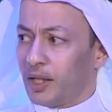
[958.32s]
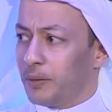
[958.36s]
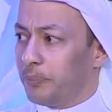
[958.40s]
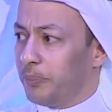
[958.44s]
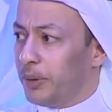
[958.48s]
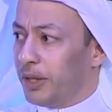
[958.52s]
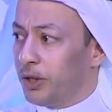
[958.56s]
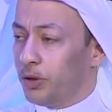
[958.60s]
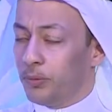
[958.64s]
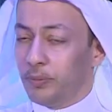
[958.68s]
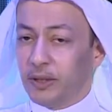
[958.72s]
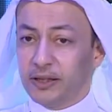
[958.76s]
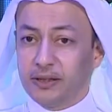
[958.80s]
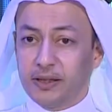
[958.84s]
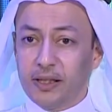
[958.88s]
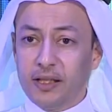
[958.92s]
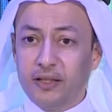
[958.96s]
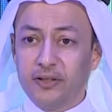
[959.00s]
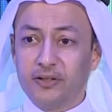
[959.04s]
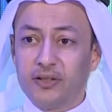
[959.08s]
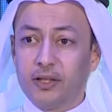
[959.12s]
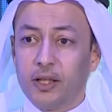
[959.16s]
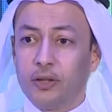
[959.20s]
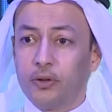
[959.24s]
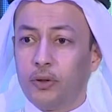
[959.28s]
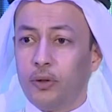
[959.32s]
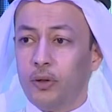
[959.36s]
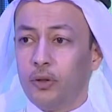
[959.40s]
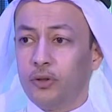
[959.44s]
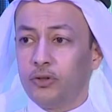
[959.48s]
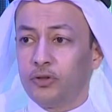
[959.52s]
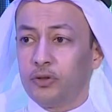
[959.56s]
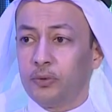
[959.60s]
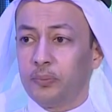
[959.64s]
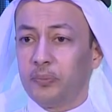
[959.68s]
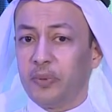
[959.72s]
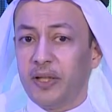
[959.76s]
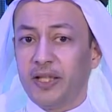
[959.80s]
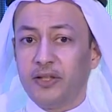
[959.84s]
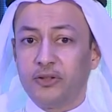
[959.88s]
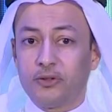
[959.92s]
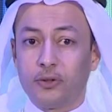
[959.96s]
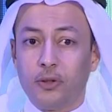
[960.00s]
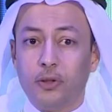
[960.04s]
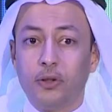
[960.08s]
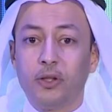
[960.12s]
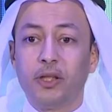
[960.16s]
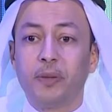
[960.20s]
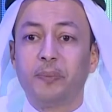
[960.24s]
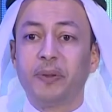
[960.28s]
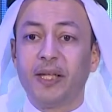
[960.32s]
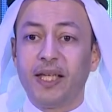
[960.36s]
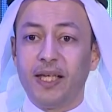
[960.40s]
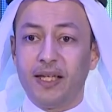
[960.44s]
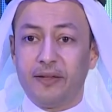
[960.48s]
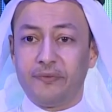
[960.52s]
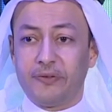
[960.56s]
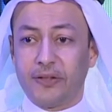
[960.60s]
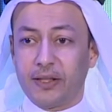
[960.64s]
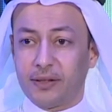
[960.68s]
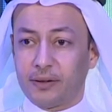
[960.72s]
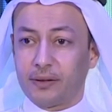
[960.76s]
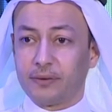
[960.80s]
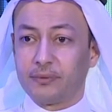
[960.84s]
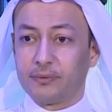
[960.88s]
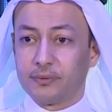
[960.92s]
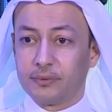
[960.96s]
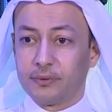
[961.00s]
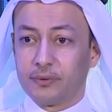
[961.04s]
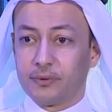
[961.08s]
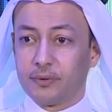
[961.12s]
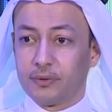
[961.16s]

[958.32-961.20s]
biometrics, and also based on the behavior.